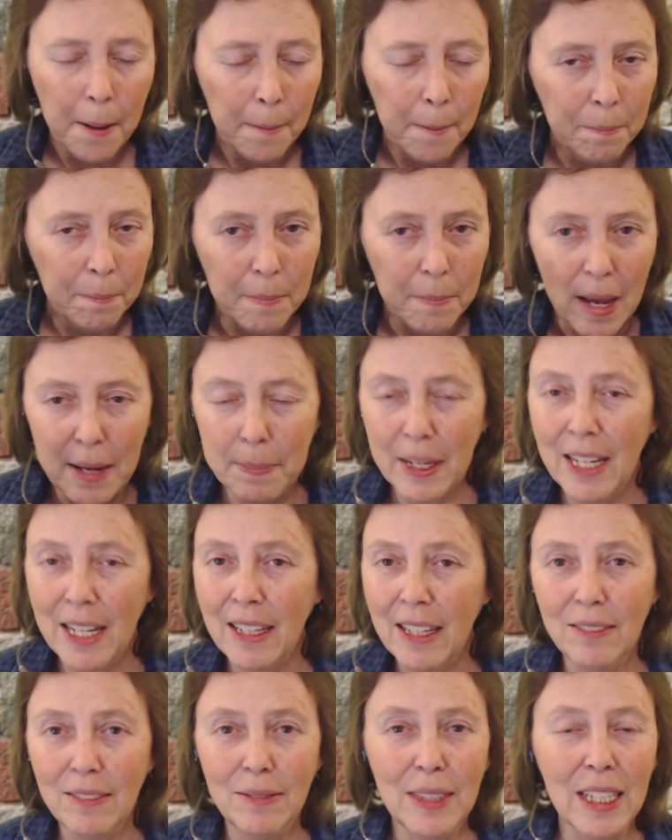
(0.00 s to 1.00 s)

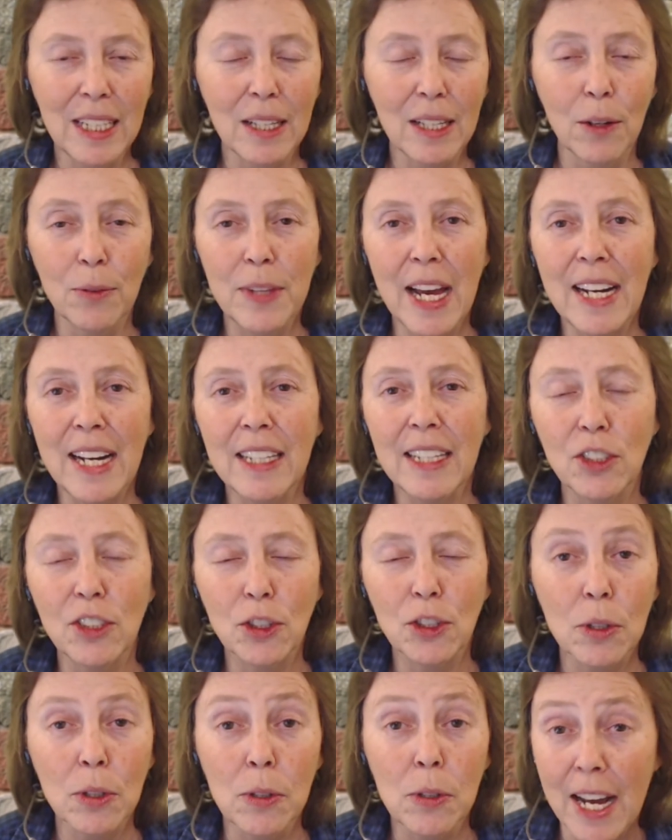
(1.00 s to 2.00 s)
Maybe, you know, that is
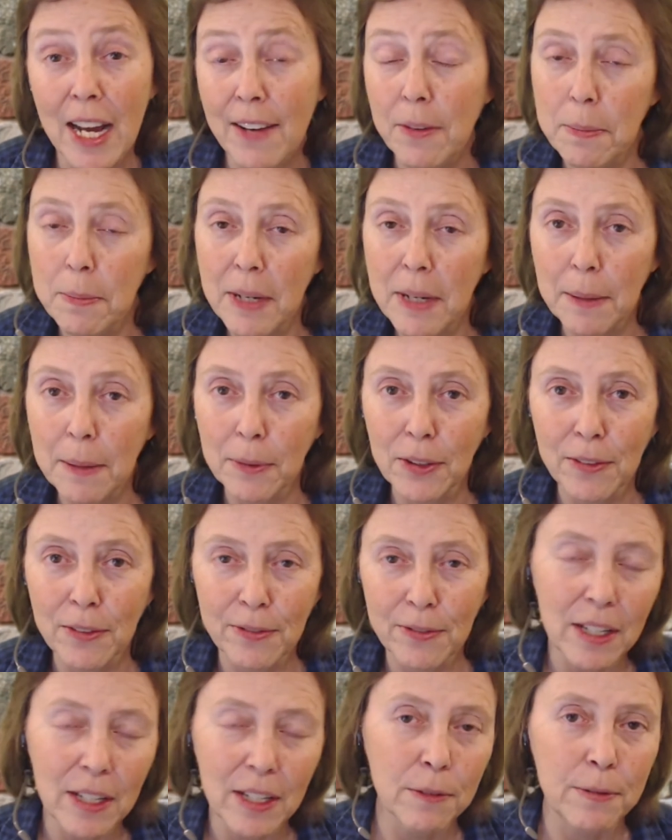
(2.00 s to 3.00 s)
true. I haven't been able to
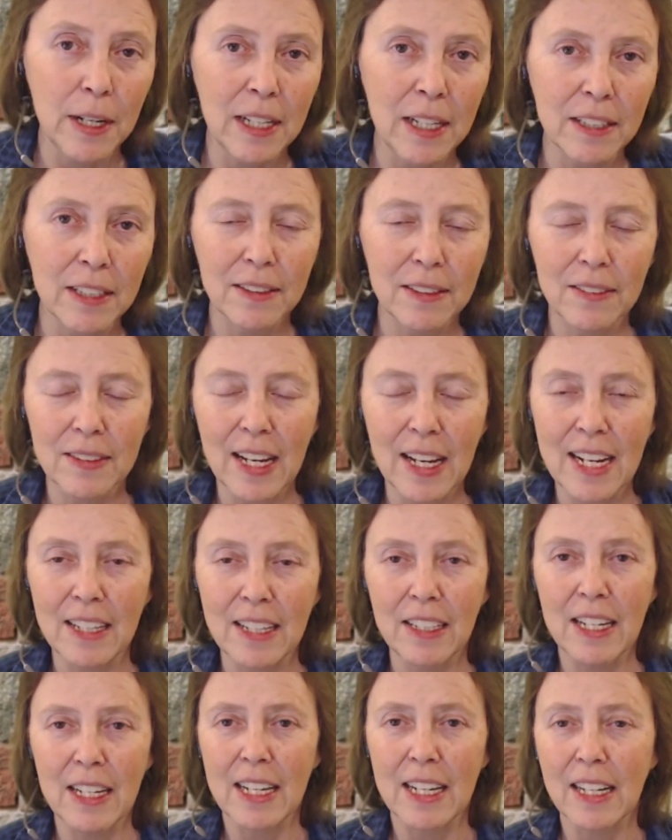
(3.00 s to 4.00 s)
verify that
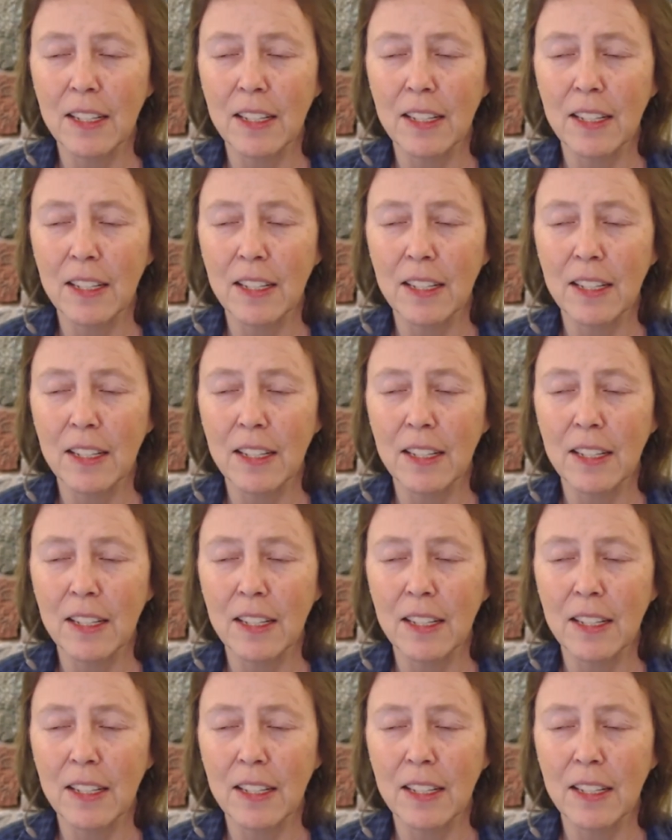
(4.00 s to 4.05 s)
yet.